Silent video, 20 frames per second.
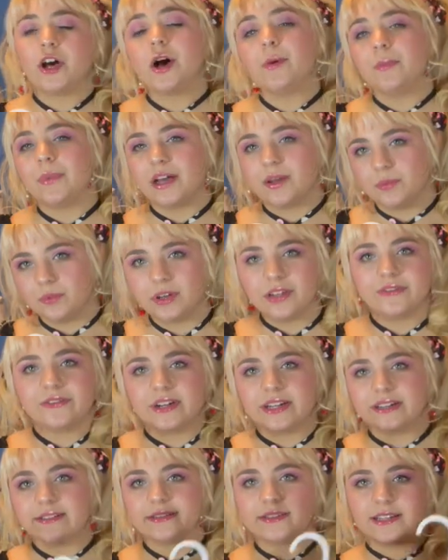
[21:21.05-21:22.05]
My
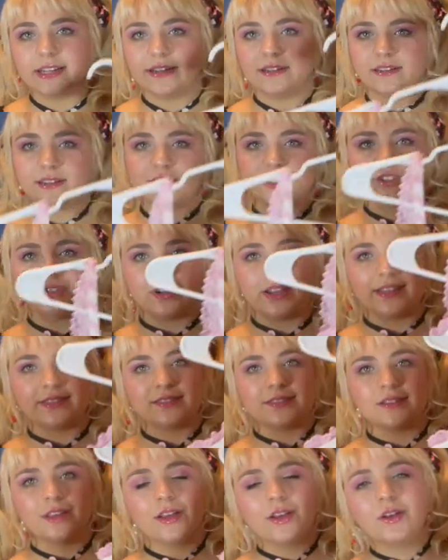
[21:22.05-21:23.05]
boyfriend stained this dress